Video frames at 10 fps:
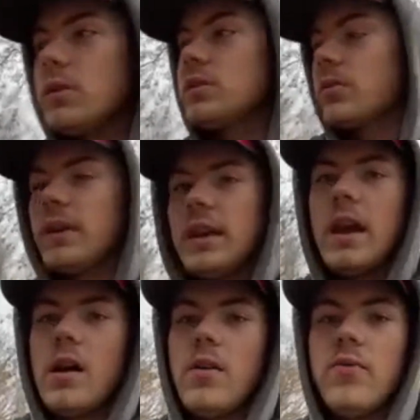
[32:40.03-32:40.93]
so we
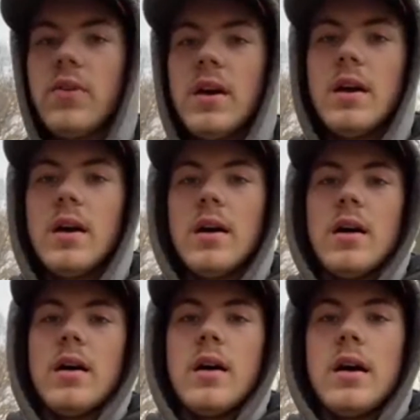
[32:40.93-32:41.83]
have,
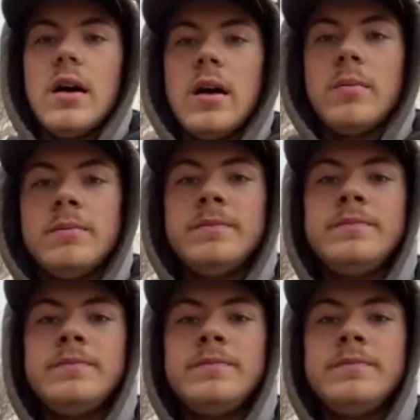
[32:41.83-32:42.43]
so